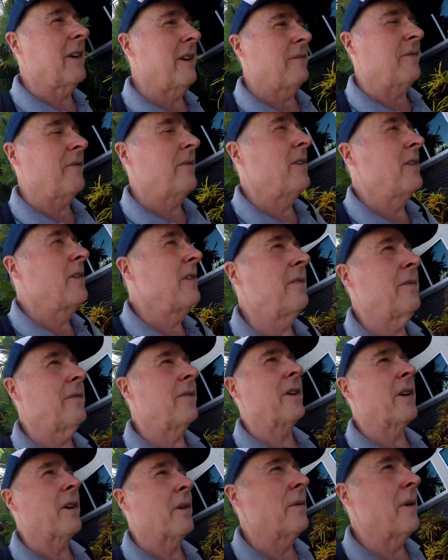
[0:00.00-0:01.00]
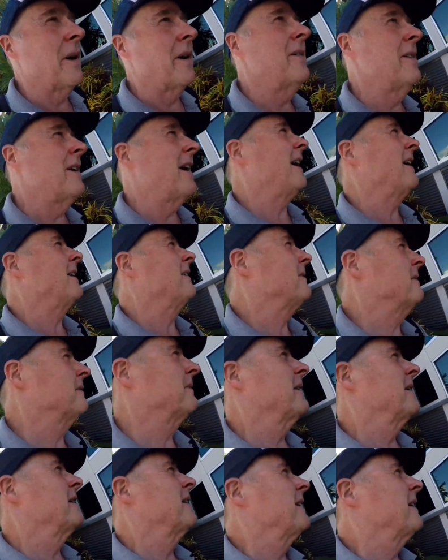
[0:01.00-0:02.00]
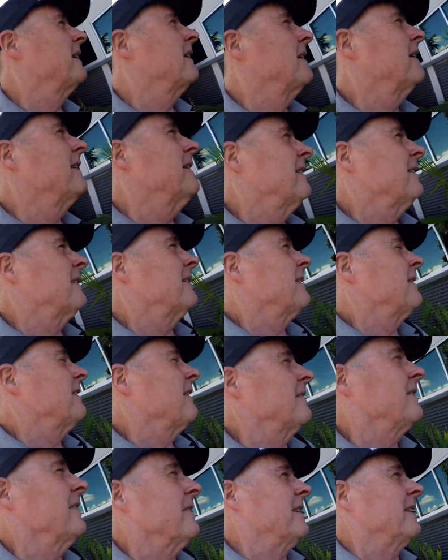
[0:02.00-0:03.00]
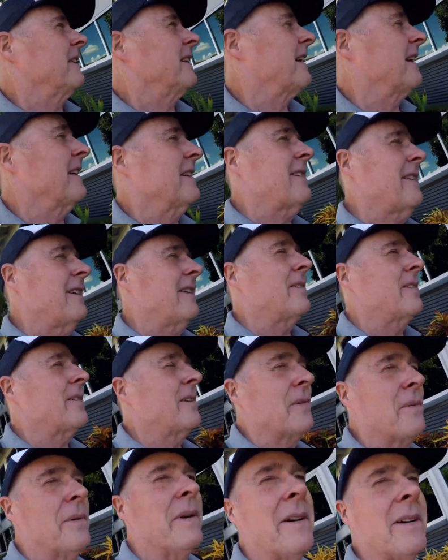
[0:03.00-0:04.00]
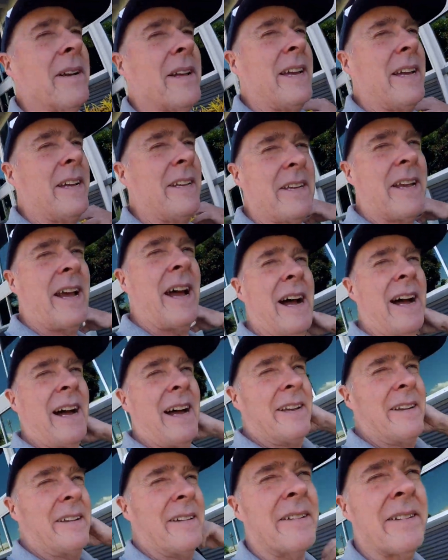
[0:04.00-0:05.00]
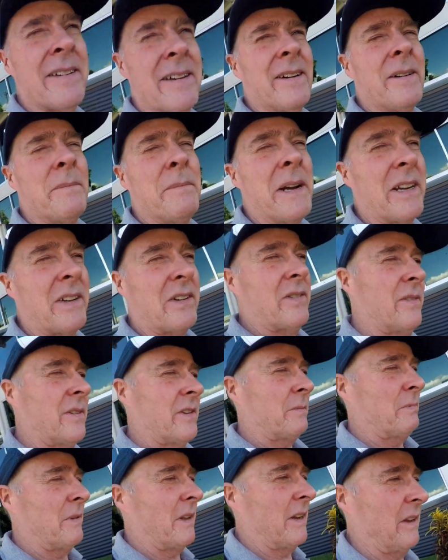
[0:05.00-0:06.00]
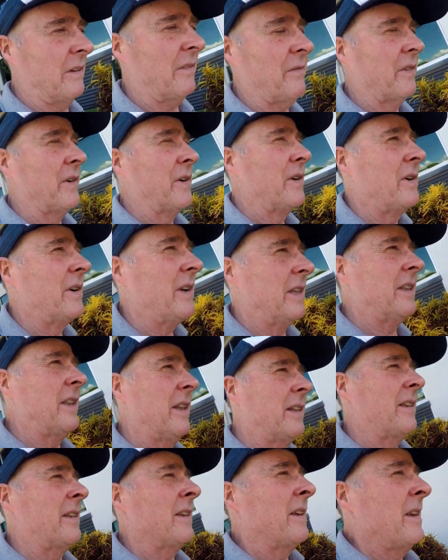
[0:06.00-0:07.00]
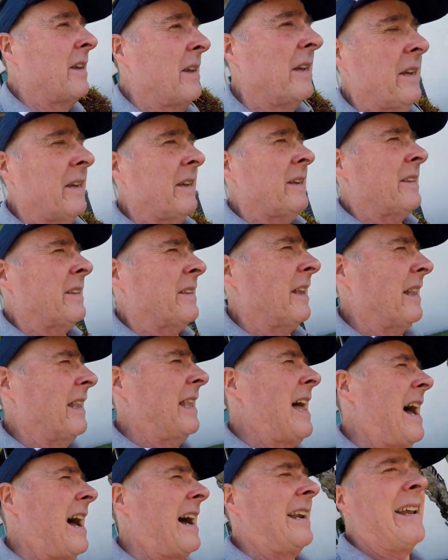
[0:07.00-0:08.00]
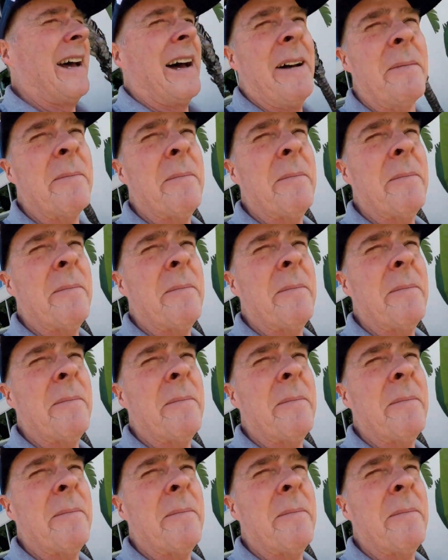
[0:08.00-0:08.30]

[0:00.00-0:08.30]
and food for corona just in case the old corona hits hard so I'll make sure there's plenty of food in the, the larder